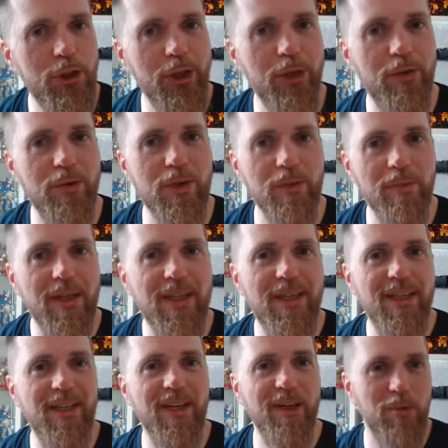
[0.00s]
use them,
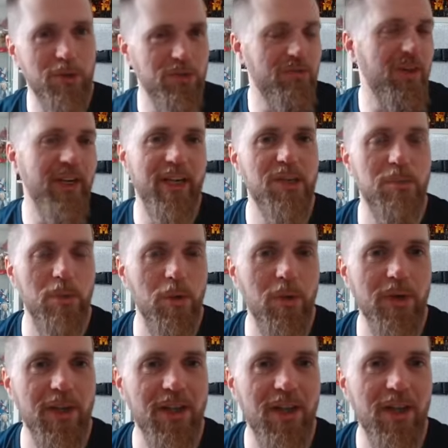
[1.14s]
and it wasn't really explored
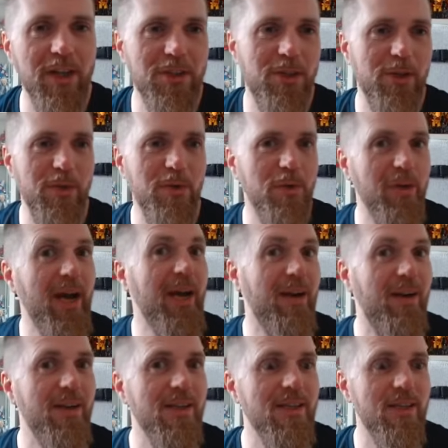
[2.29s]
in a cartoon or that
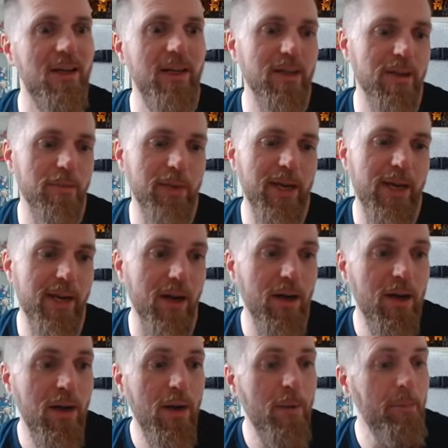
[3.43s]
kind of side of the media,
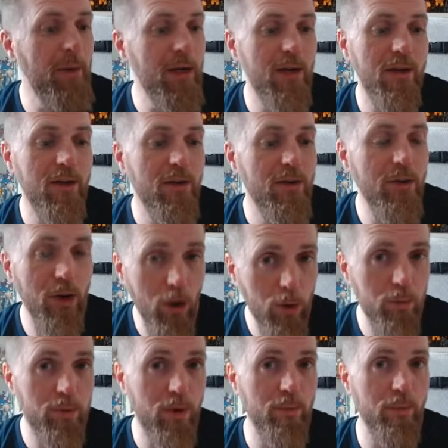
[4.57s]
but no
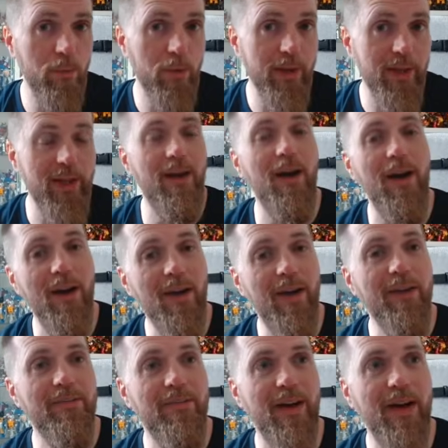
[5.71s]
problem with it. I like
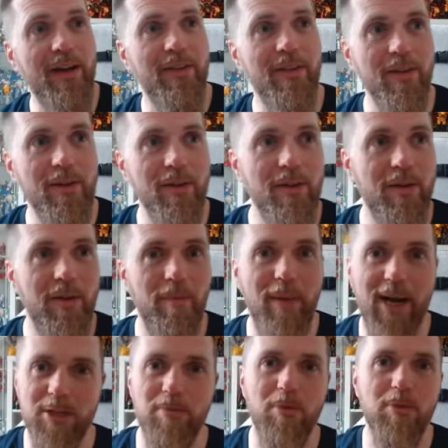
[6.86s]
the fact that the
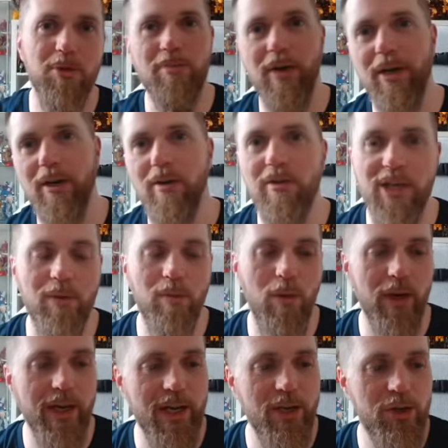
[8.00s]
Maximals and Predacons had
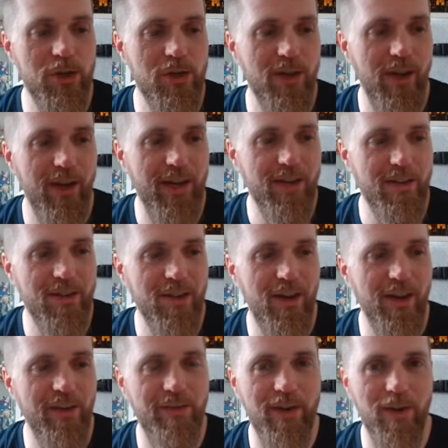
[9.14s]
one each, and it just
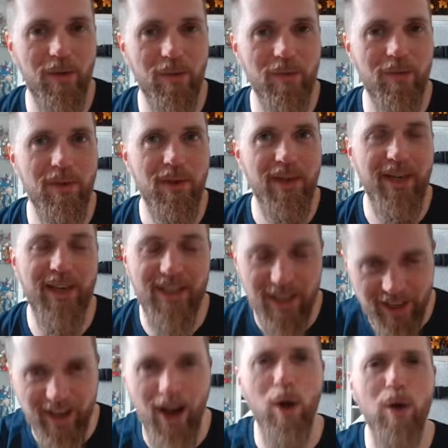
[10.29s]
kind of felt he didn't
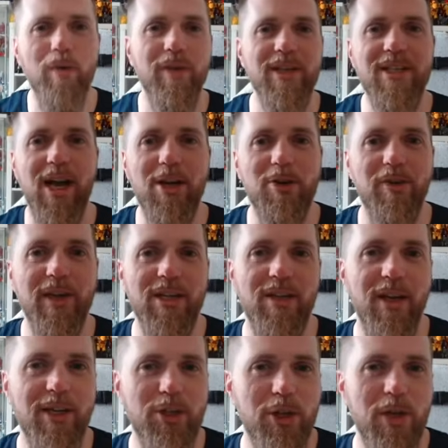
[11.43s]
get overly saturated
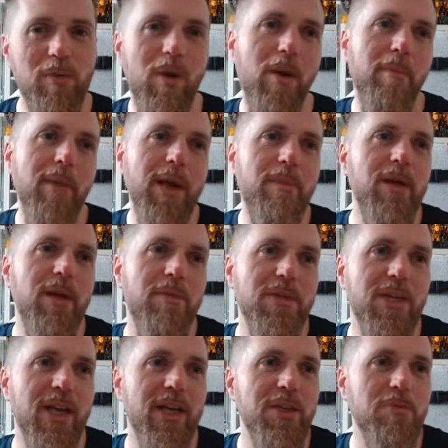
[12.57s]
like G1. Maybe that was the
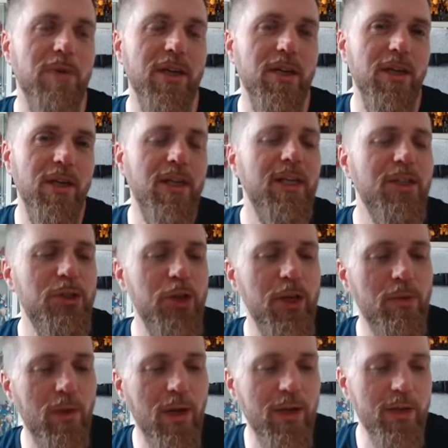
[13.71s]
case when
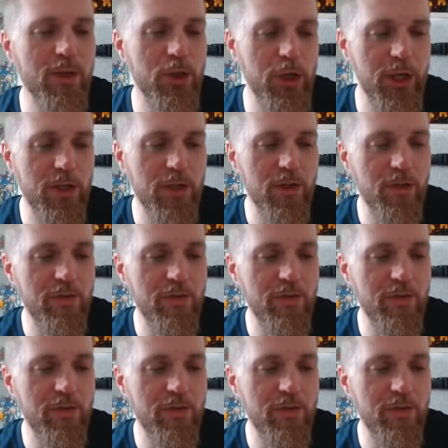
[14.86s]
G1 and G2